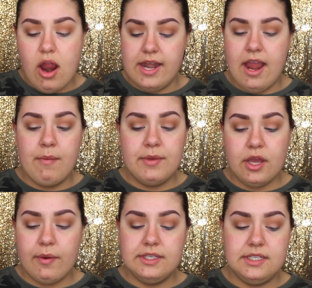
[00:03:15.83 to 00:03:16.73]
Alright, now I'm going to
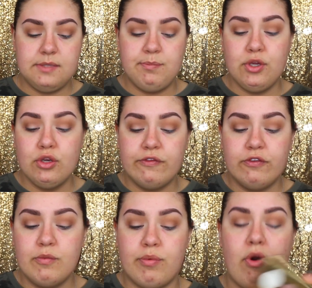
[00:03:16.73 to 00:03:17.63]
go into this
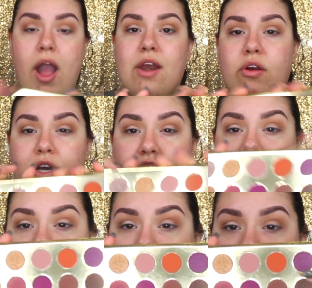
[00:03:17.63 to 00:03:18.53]
beautiful bright orange
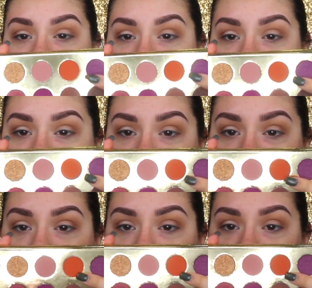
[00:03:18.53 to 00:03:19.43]
shade here, which is
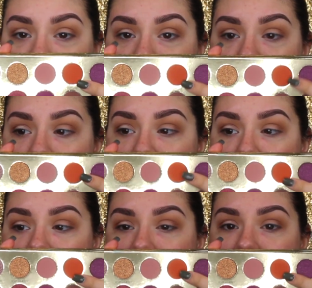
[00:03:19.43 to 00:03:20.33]
called
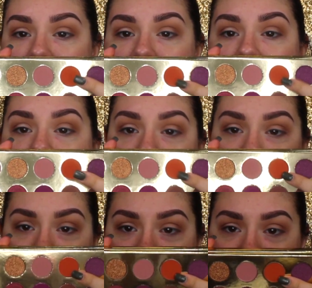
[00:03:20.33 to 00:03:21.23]
Empress. And
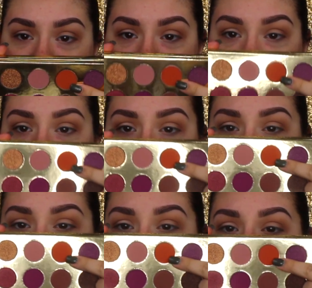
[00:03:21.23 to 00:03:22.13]
it actually looks a
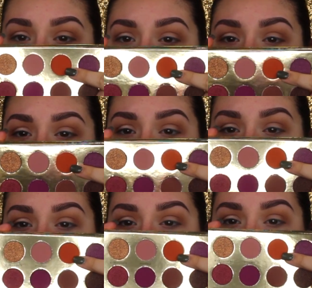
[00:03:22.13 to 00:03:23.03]
lot brighter on
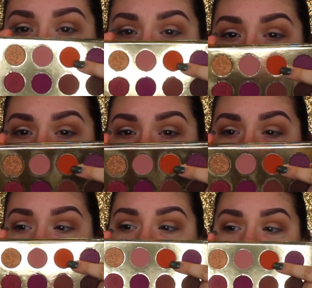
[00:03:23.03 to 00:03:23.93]
camera than what it
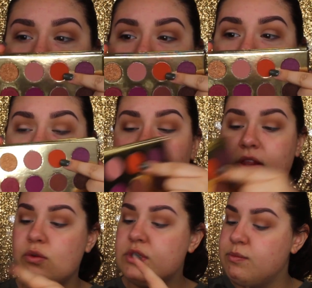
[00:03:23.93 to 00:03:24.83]
does in real life.
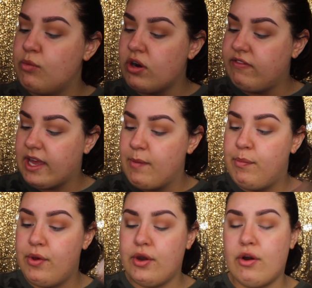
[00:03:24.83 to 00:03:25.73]
It looks more of like a
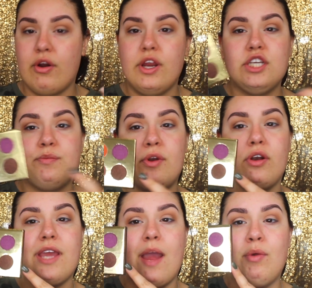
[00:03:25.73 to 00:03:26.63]
burnt orange, but
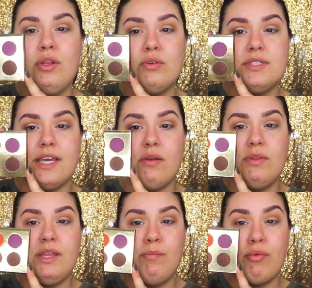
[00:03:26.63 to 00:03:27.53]
on camera it looks like a
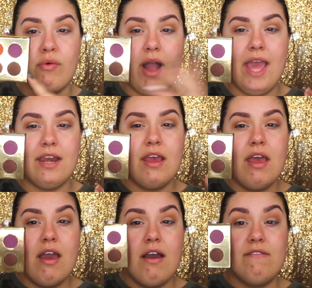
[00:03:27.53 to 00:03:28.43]
really bright,
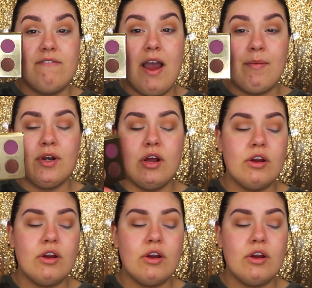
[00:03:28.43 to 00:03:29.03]
vibrant